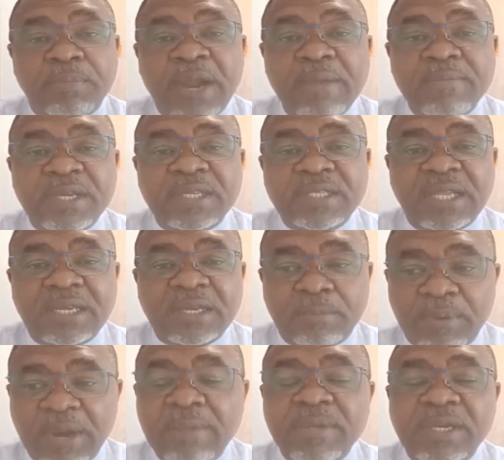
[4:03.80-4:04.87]
Prime Minister. The
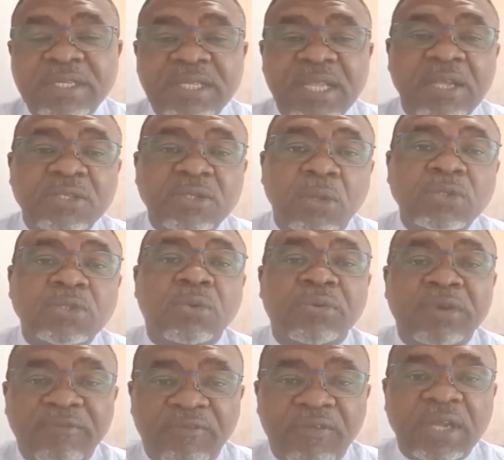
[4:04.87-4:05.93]
Prime Minister has also
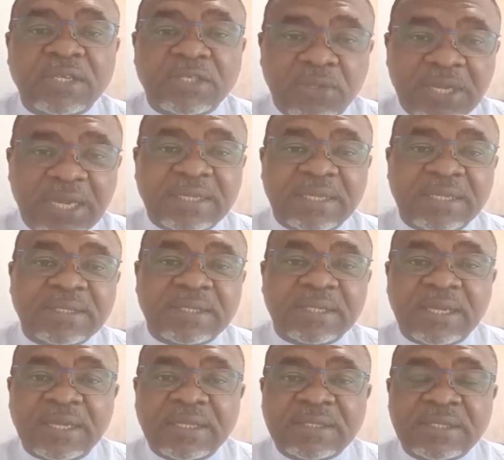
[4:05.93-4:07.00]
referred to that
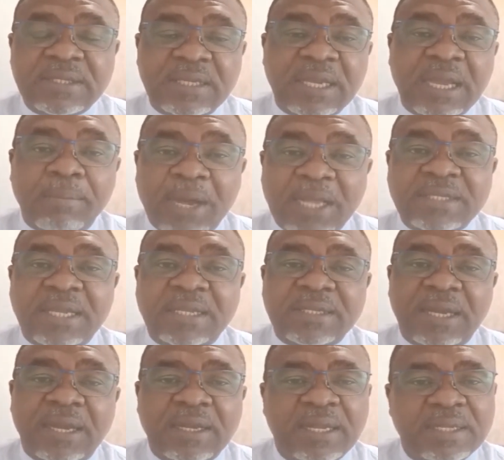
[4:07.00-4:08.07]
incident, the Hamas
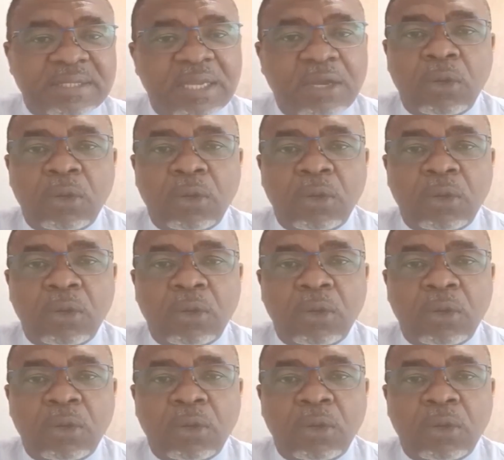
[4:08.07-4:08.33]
attack, as a